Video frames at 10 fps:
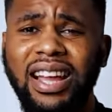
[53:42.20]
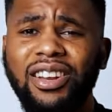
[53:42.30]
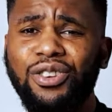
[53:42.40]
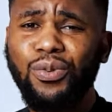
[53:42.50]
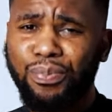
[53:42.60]

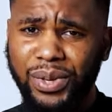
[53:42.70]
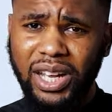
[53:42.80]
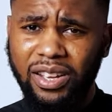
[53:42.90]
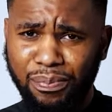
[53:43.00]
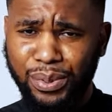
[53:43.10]
telling you
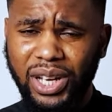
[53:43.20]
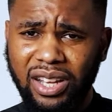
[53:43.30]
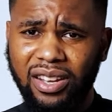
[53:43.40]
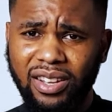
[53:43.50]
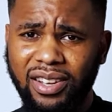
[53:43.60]
pray,
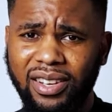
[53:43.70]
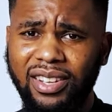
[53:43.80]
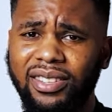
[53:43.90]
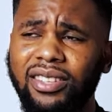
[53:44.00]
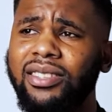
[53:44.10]
pray.
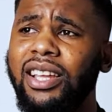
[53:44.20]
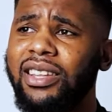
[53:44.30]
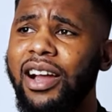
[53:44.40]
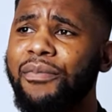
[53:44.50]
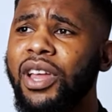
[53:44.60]
This is the
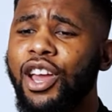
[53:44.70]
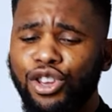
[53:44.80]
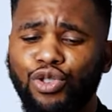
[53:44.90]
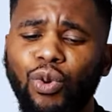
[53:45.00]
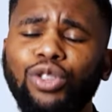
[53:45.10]
time.
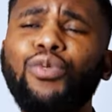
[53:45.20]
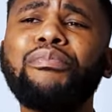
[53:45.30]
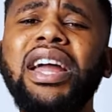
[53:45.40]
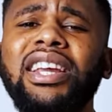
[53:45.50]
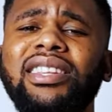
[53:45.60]
You want to
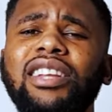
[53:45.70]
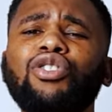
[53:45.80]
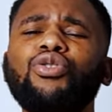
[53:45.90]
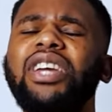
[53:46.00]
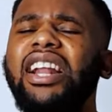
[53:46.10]
meditate
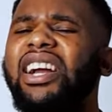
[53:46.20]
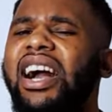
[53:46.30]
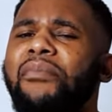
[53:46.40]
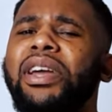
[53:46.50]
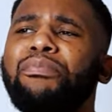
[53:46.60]
so you can
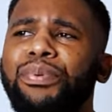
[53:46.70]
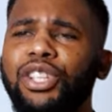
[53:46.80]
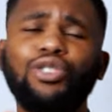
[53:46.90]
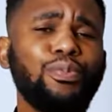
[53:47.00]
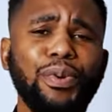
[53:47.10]
come and
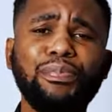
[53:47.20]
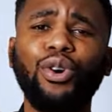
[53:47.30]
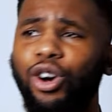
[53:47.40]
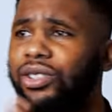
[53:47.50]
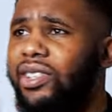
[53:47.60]
preach to
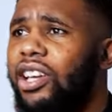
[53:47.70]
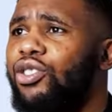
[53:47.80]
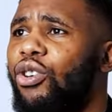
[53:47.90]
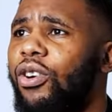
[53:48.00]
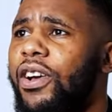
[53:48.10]
people on
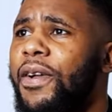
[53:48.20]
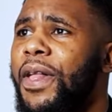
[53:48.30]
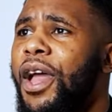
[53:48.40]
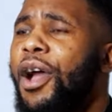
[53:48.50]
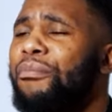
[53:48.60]
TikTok.
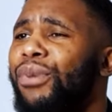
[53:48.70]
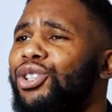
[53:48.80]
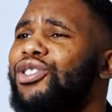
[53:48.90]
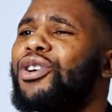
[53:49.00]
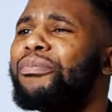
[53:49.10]

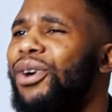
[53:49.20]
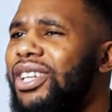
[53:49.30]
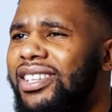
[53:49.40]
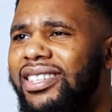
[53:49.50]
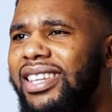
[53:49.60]
But your
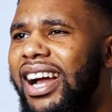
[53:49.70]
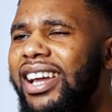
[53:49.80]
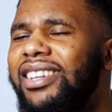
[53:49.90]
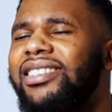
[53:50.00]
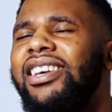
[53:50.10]
body is
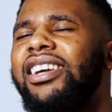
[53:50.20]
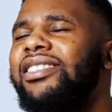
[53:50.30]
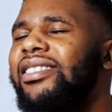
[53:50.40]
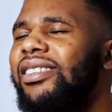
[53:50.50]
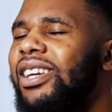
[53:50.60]
tired. It
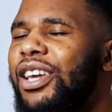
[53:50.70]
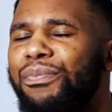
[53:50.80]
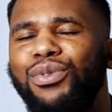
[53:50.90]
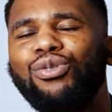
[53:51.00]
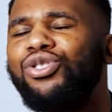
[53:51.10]
says
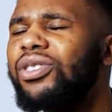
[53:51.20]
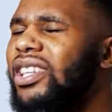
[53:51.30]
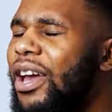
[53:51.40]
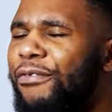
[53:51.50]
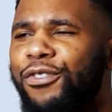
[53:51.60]
sleep. You
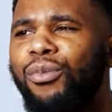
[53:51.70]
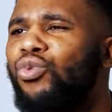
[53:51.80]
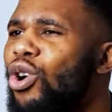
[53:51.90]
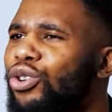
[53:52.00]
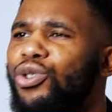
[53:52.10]
just came
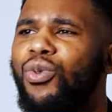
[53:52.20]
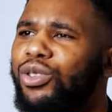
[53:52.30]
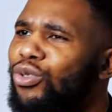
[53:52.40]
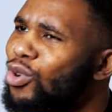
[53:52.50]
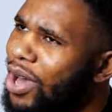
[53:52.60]
from work. You
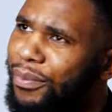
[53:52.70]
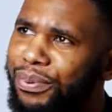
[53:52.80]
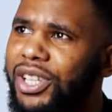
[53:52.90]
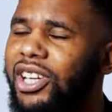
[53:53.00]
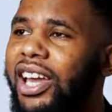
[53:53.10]
want to go and
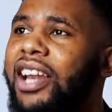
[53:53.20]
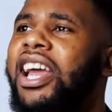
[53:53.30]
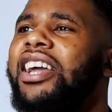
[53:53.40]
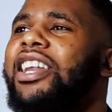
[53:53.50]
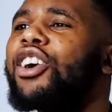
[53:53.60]
preach again.
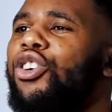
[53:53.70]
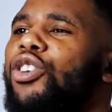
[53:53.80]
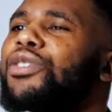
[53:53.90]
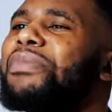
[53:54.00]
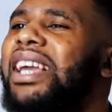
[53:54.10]
The
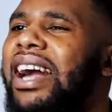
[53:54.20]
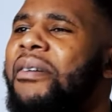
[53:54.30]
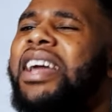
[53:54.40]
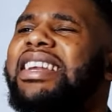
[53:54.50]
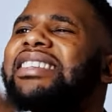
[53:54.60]
cross
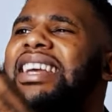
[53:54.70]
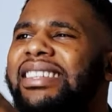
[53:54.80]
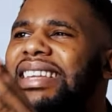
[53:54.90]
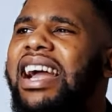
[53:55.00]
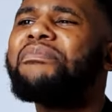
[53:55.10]
become there's a
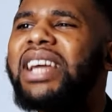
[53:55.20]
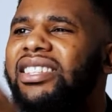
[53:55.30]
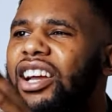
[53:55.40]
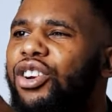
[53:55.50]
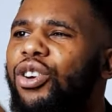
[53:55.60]
time
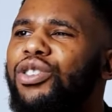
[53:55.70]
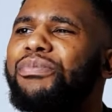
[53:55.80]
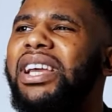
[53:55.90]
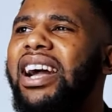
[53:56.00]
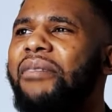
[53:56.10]
that the cross
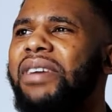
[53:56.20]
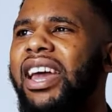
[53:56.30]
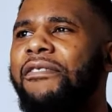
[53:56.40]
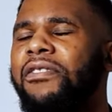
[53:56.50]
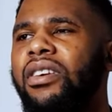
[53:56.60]
become
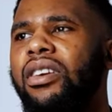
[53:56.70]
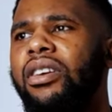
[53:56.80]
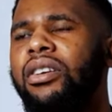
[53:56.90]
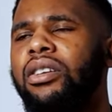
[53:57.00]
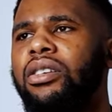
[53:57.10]
heavy.